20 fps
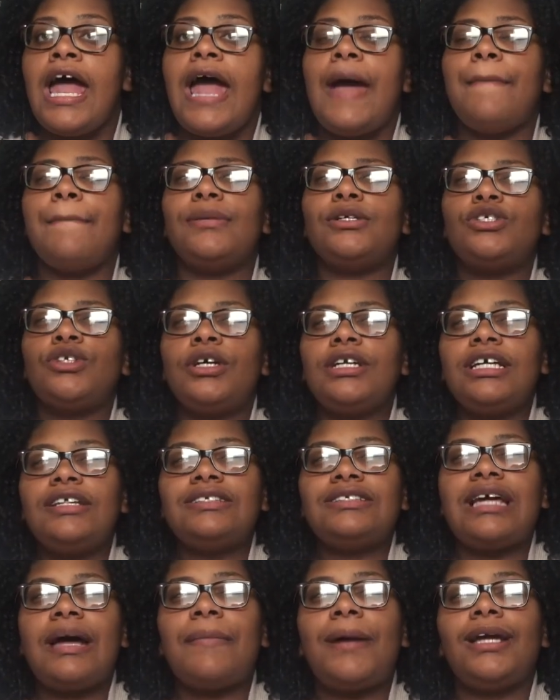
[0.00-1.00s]
And majority
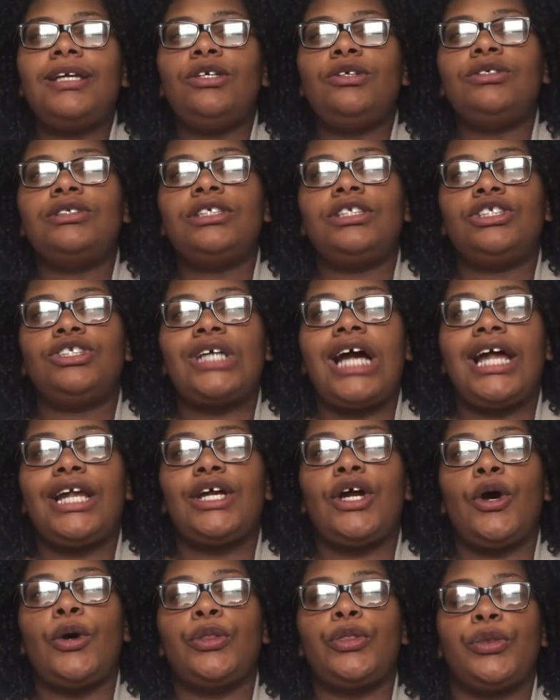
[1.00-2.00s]
of the time I usually try to
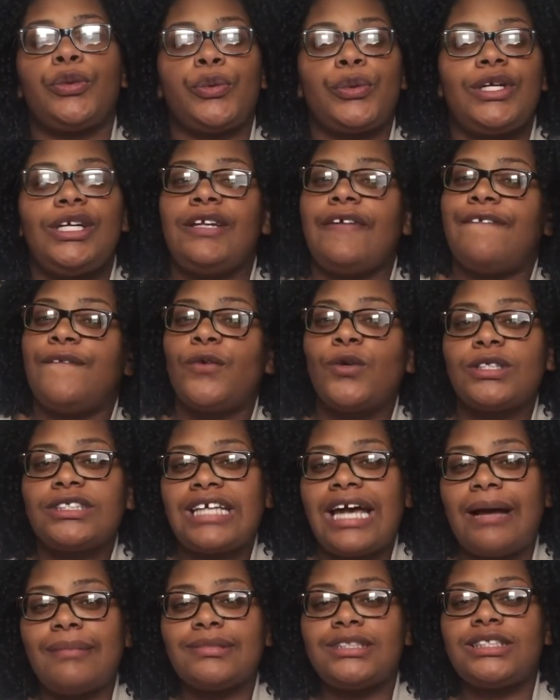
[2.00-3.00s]
go three to four
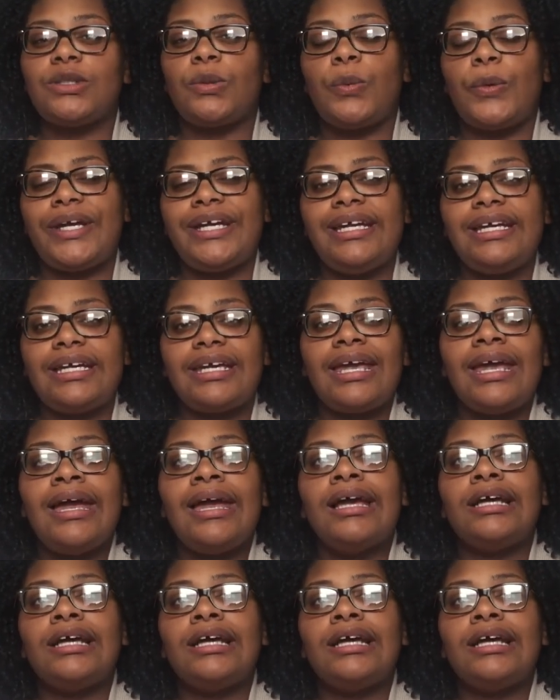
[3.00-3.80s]
times a week.